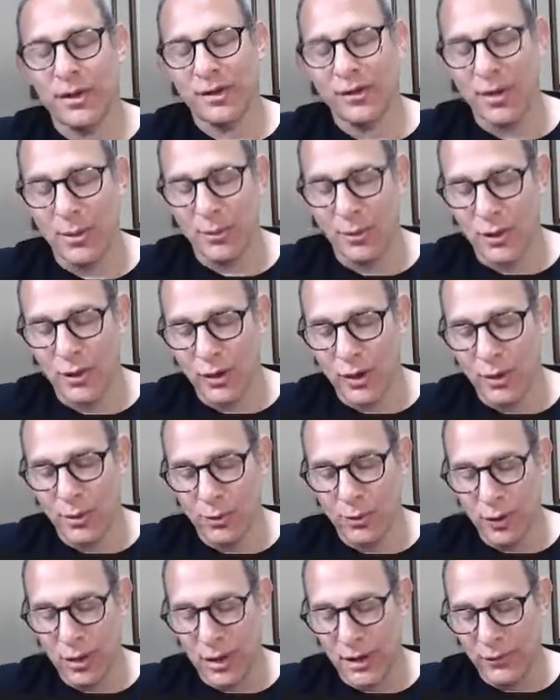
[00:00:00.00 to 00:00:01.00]
something. You
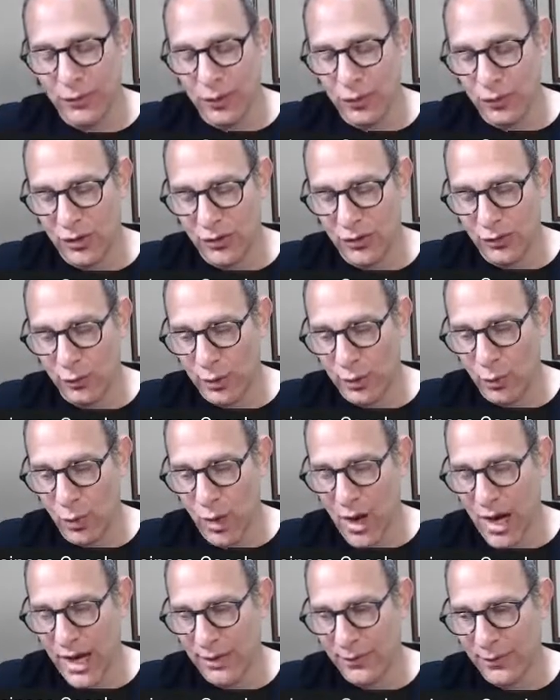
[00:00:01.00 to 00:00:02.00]
know, if you just
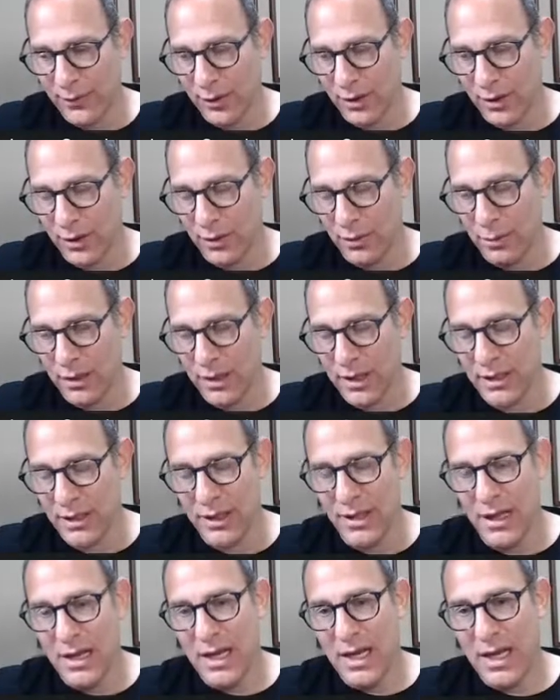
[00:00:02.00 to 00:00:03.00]
rewind for a little bit,
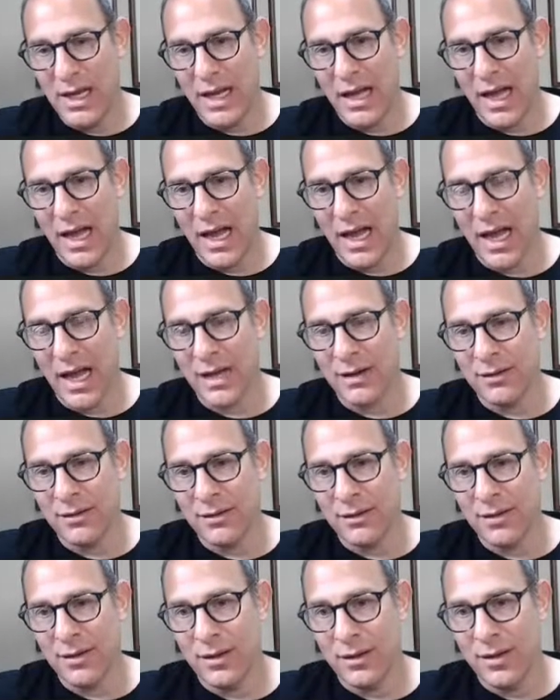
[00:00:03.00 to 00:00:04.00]
and
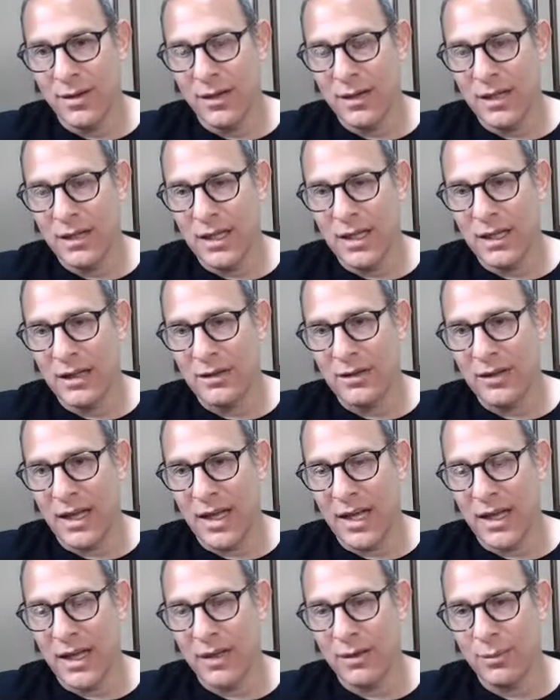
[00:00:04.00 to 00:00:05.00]

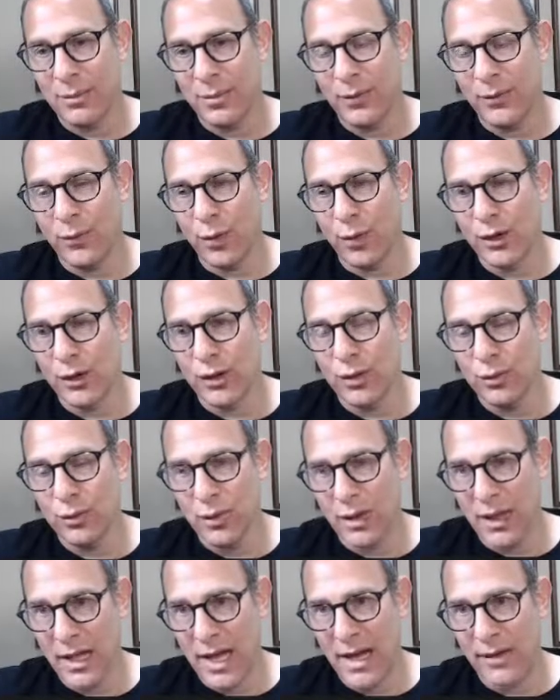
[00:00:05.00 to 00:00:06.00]
before you
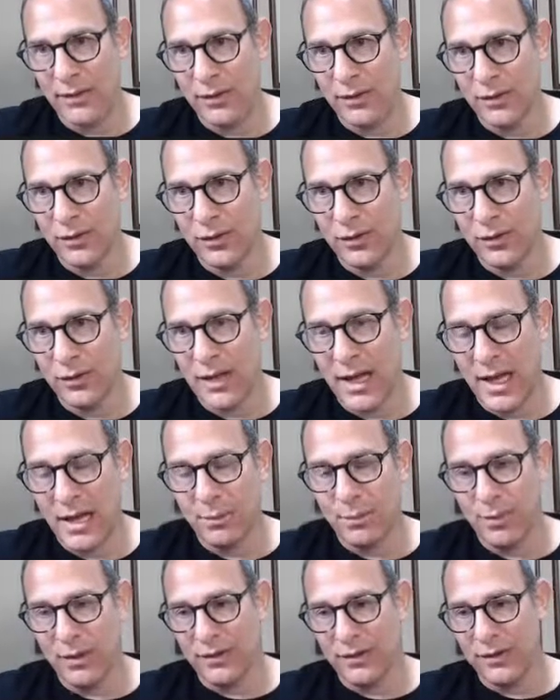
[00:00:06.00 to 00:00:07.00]
left that
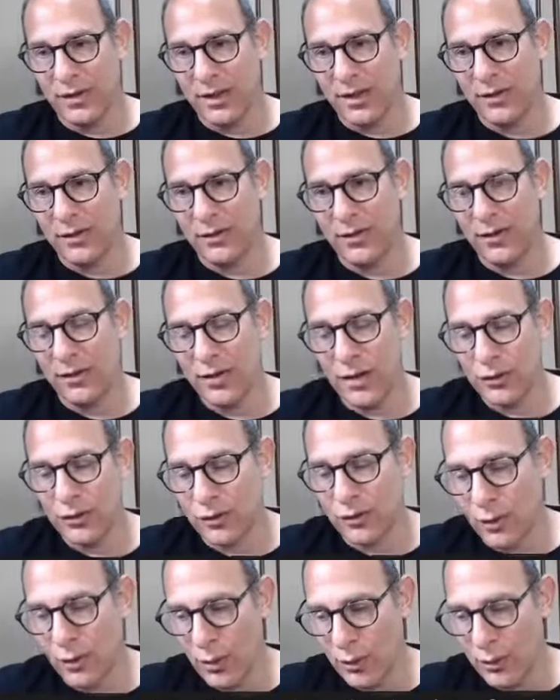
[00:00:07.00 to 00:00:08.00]
business to start
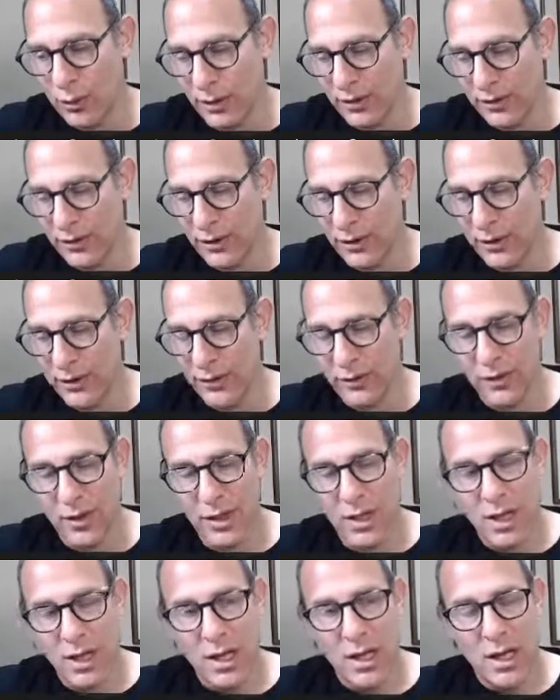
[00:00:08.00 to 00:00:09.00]
your own business
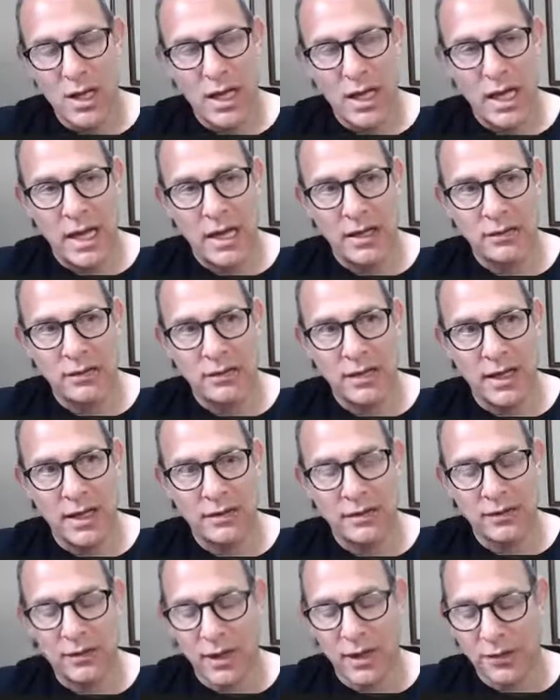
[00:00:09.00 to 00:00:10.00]
and
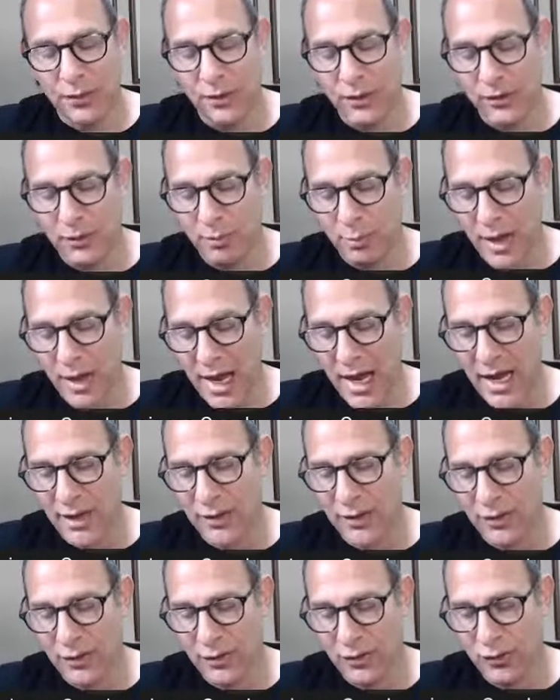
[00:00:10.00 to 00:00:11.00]
start this path
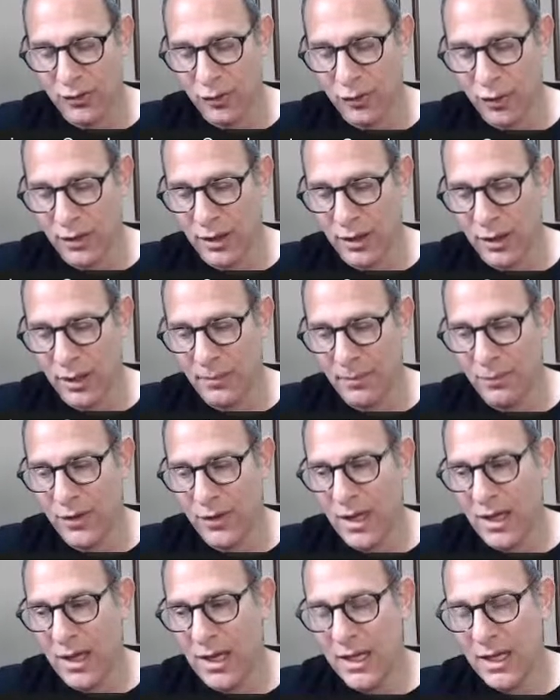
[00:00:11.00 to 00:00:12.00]
and this journey,
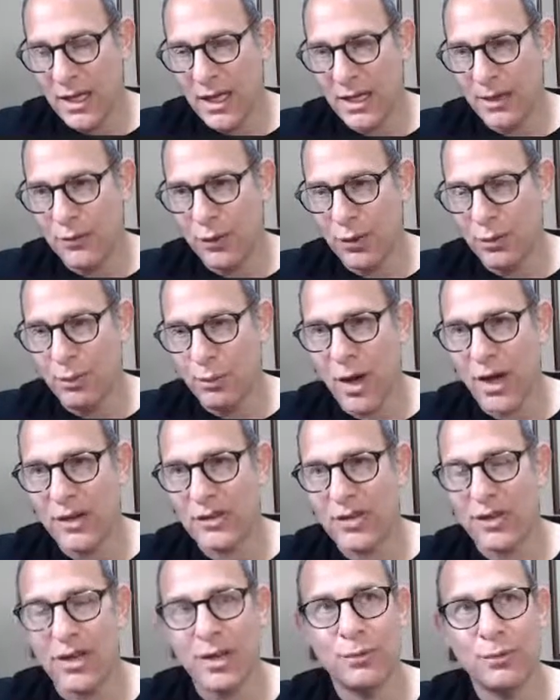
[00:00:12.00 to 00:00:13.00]
if your boss
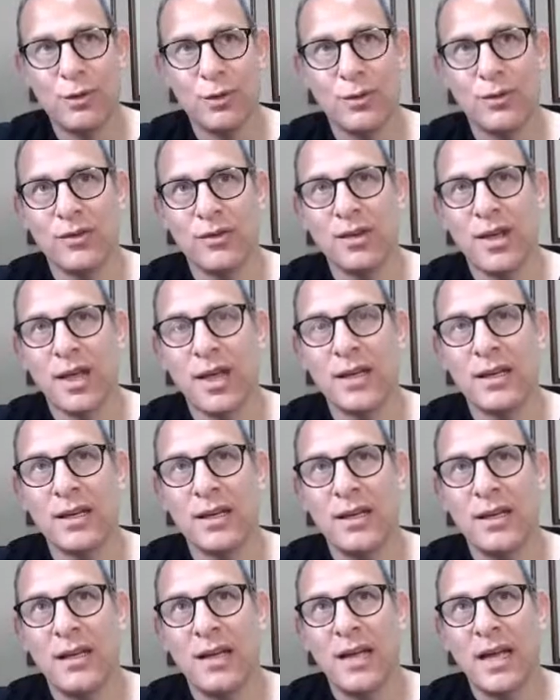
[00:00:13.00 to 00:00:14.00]
had come to you and said,
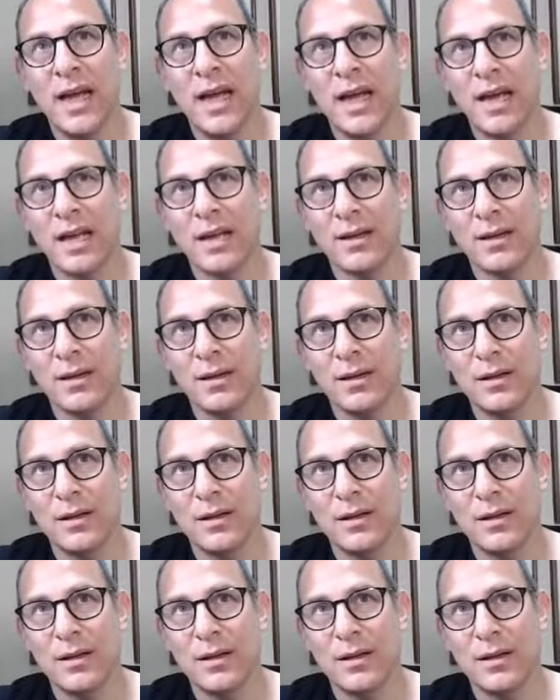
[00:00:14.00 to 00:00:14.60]
"Hey,